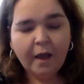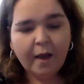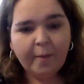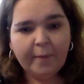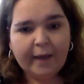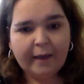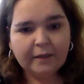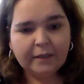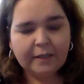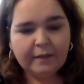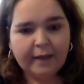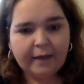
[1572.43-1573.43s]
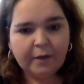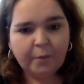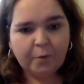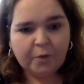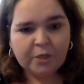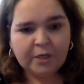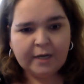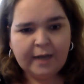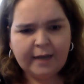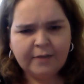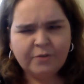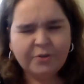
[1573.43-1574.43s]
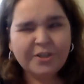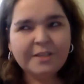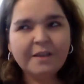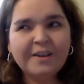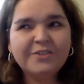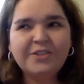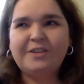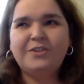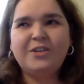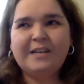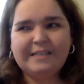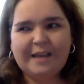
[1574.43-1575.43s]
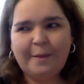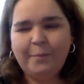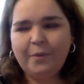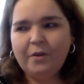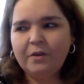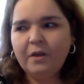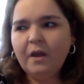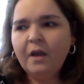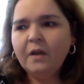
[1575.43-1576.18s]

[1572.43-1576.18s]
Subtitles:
about that abortion, and so she's such an example